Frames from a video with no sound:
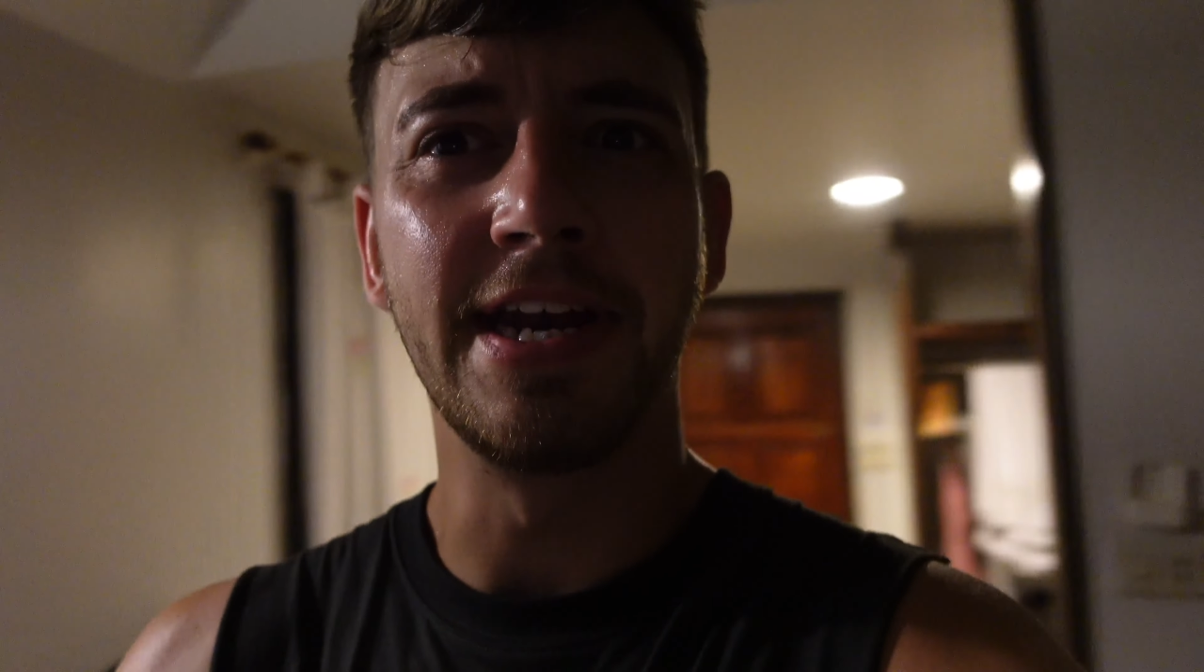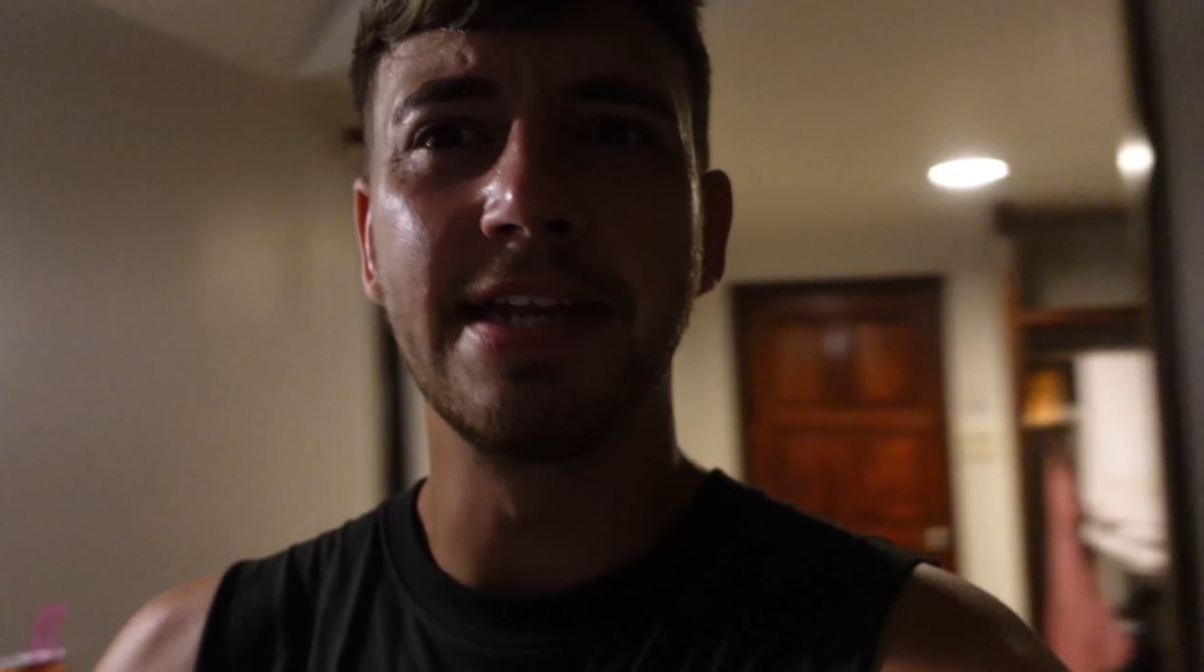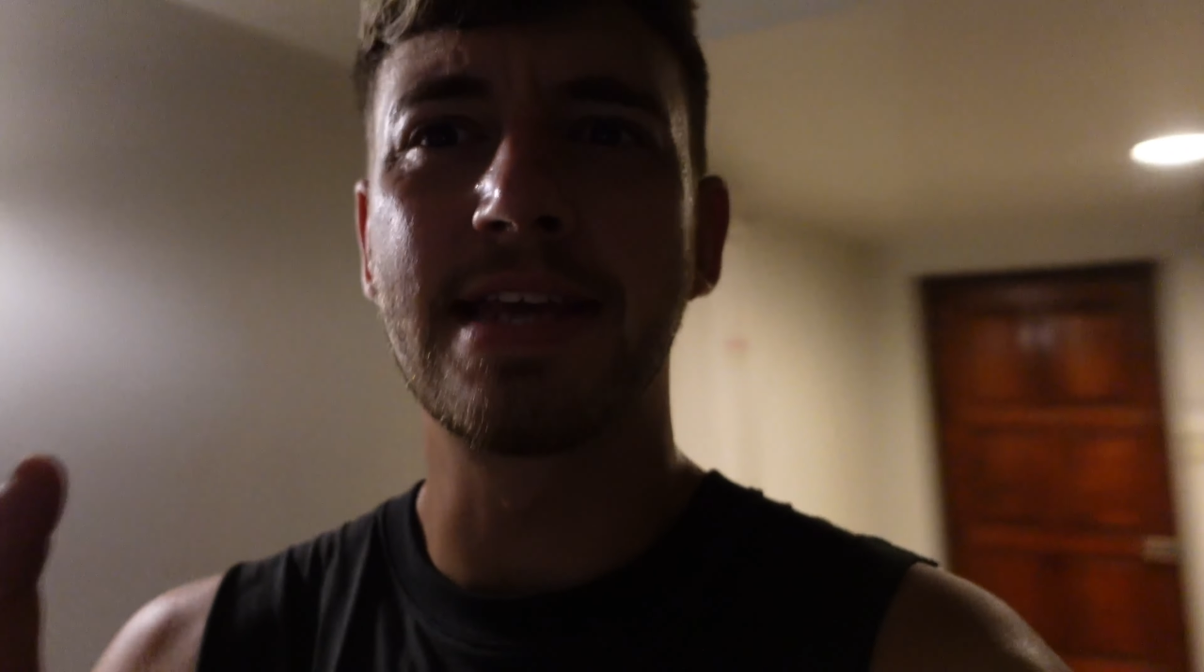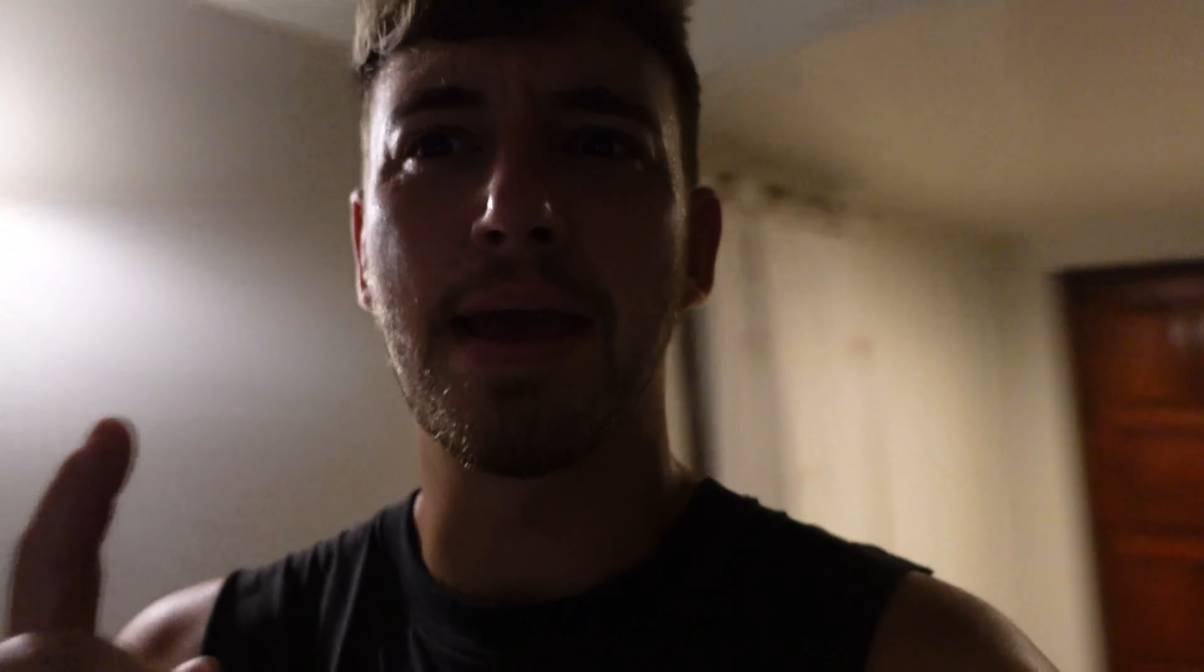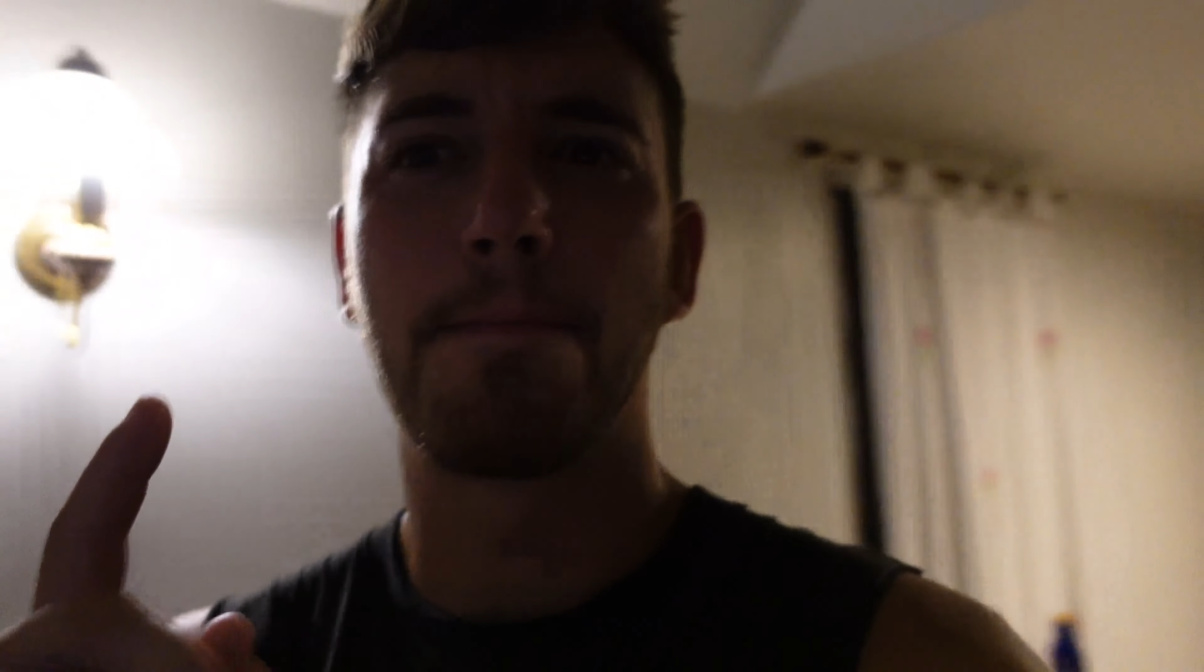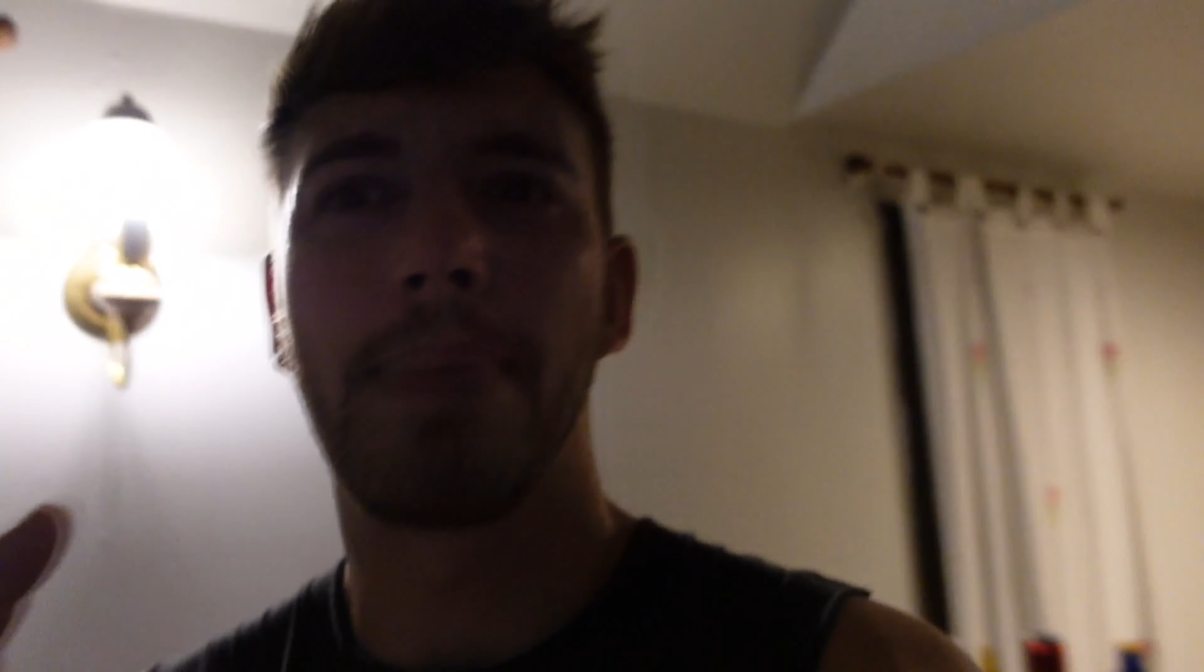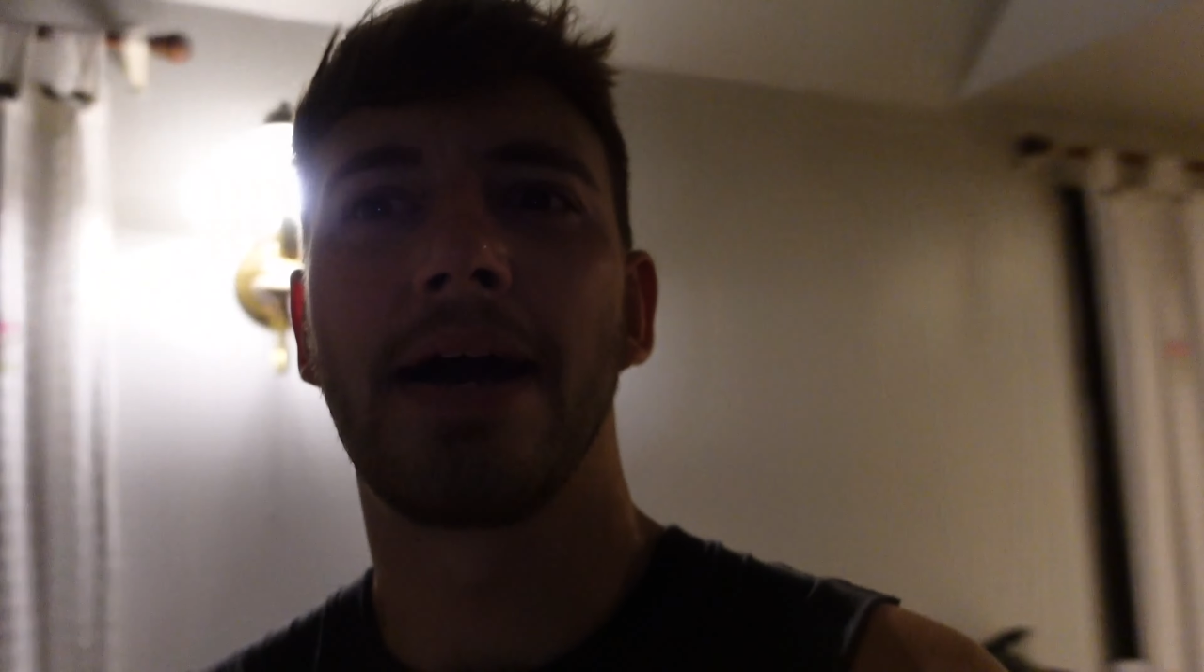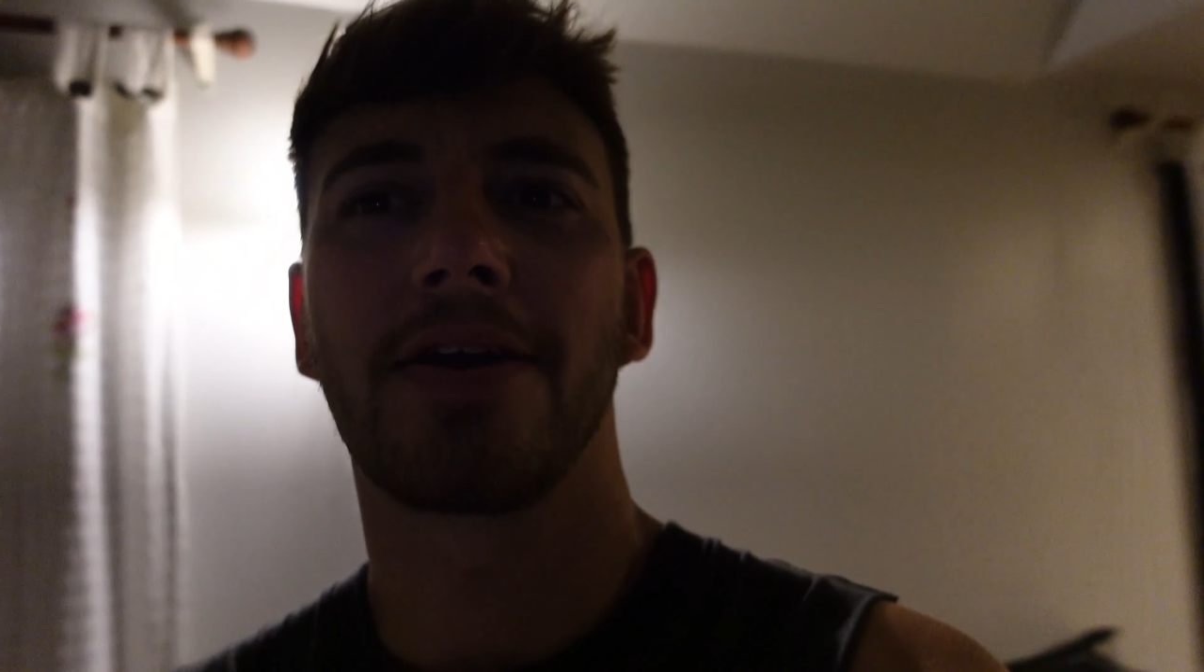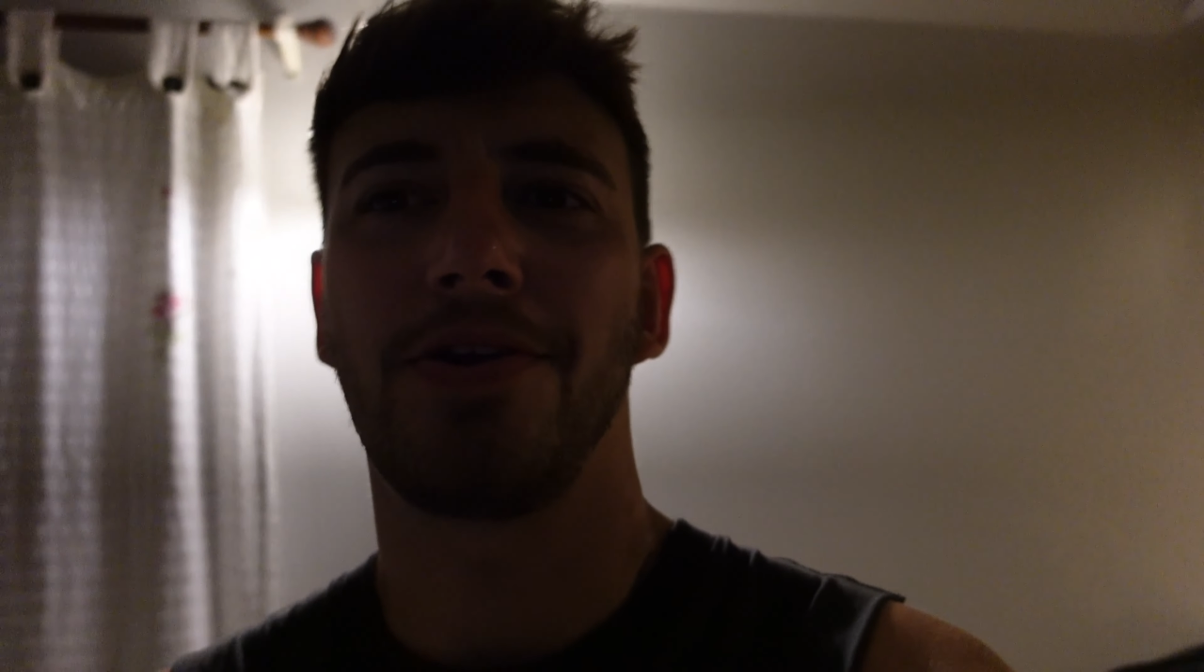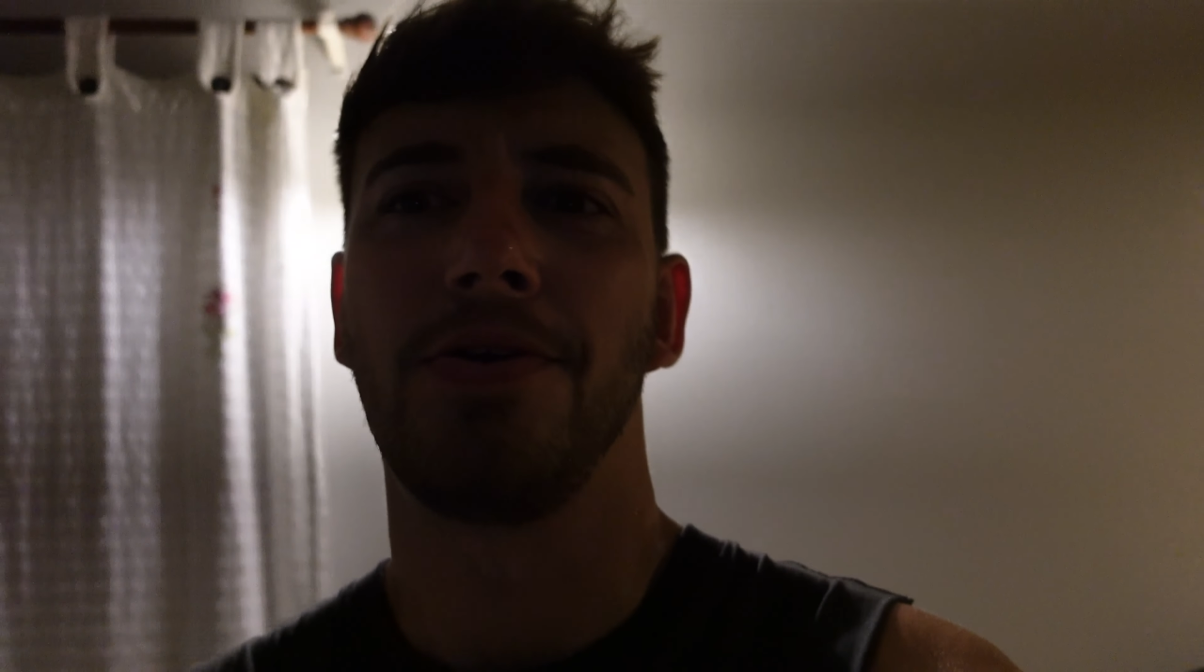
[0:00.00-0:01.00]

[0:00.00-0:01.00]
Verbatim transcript: need to get back